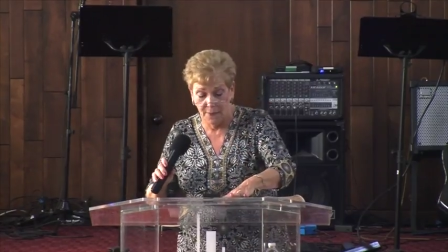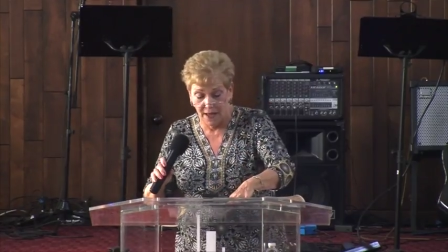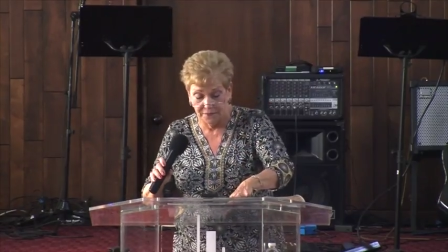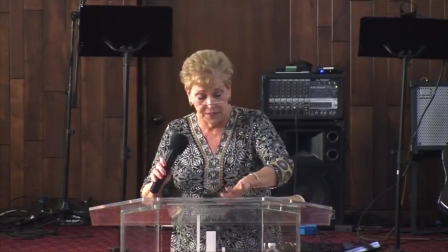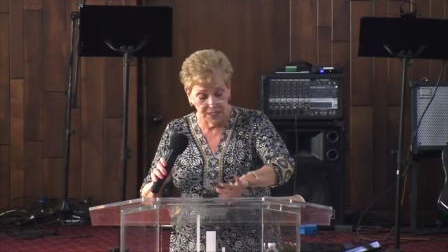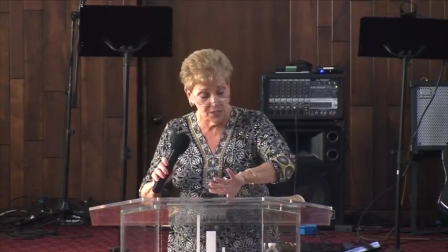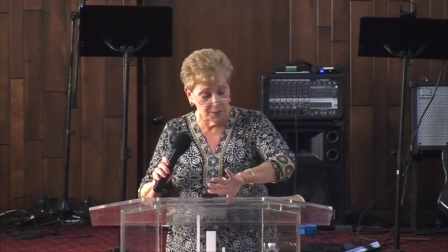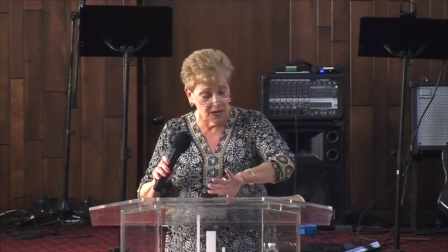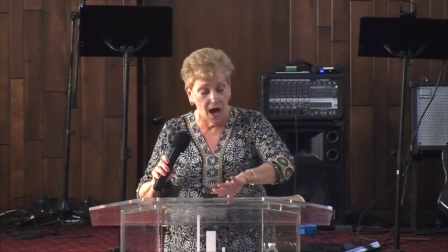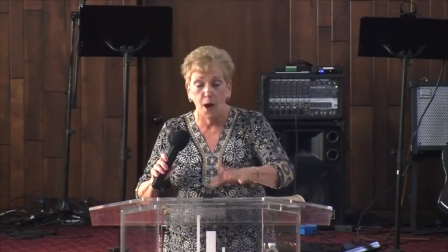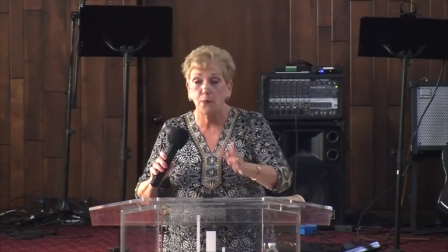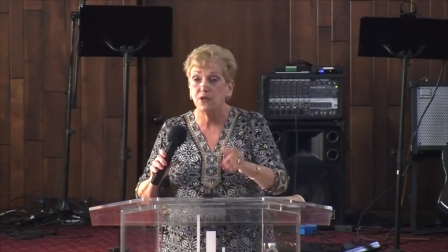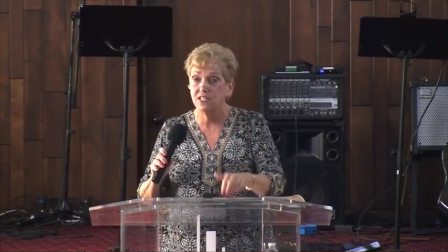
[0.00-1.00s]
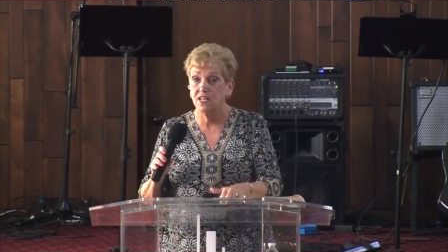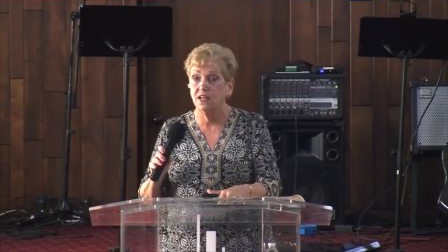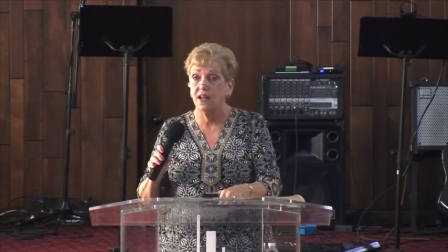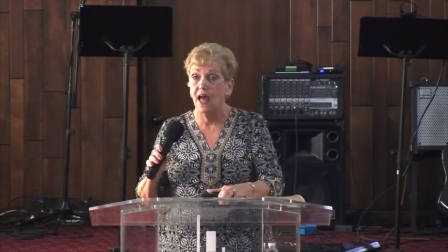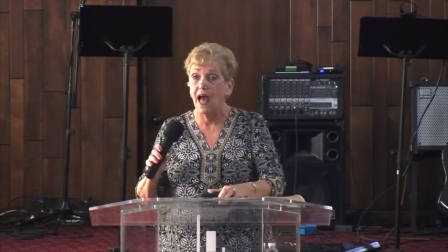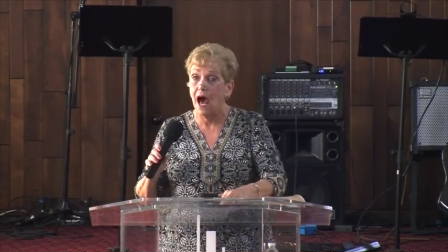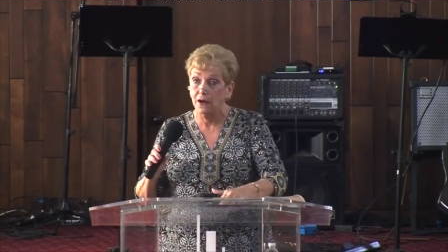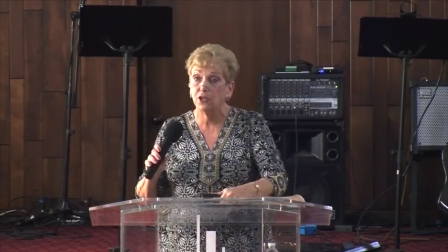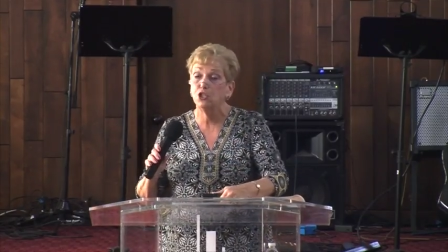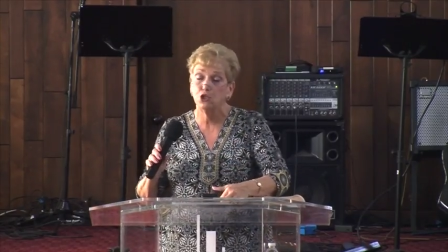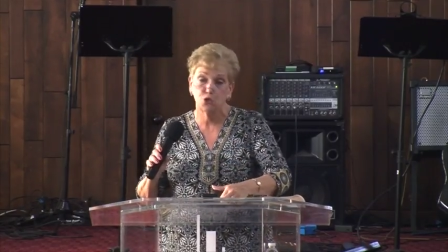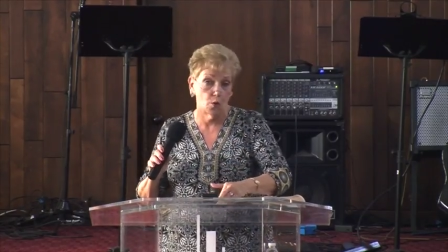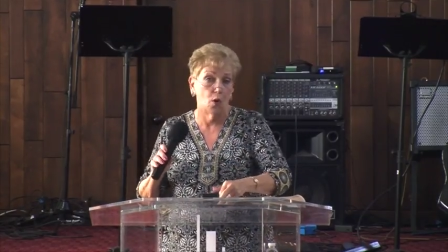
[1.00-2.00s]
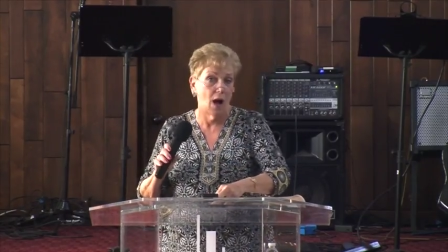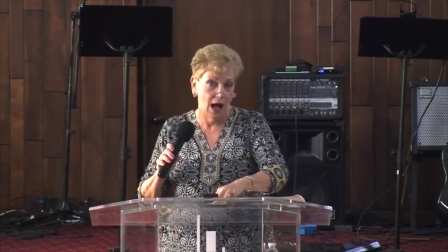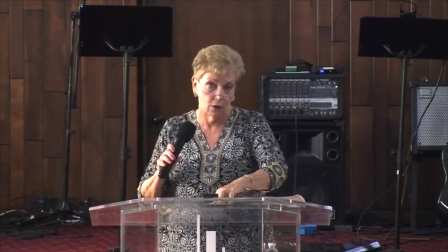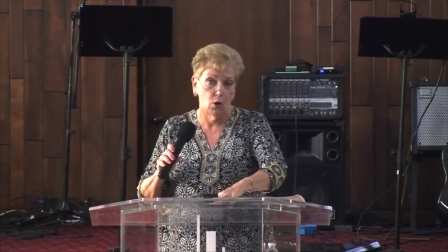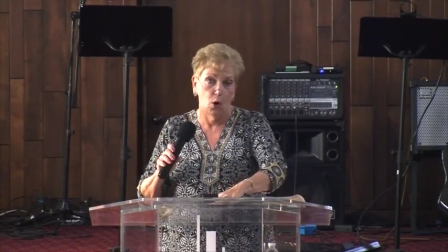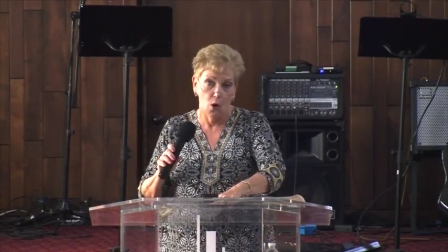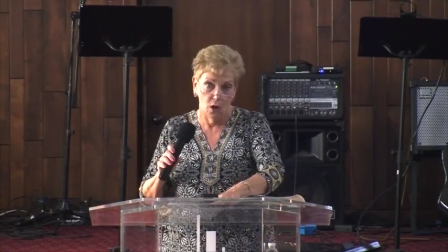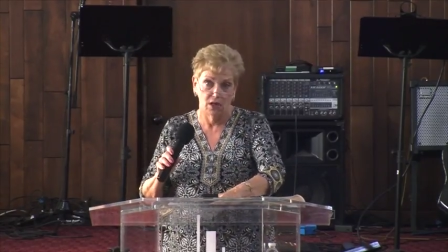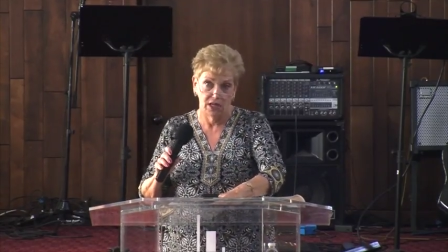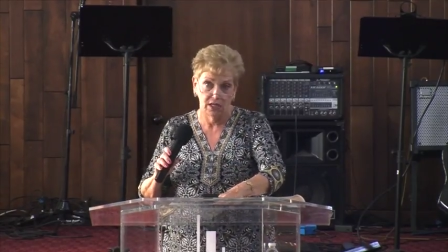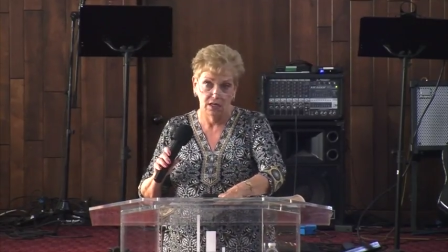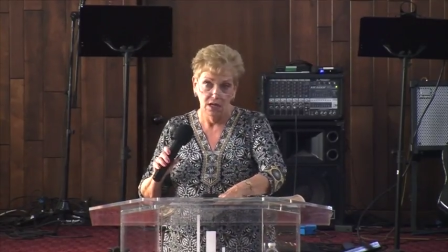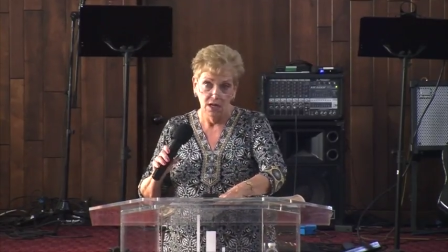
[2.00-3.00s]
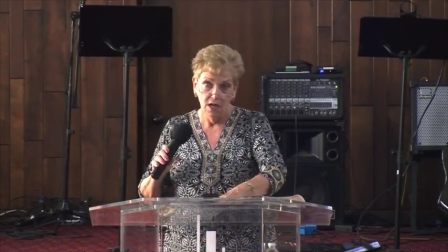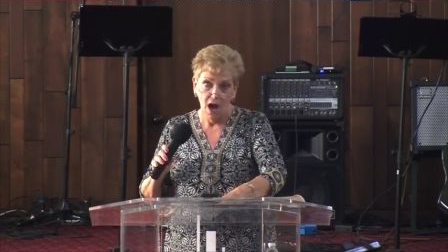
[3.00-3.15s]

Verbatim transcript: about this, but I was an out of control alcoholic.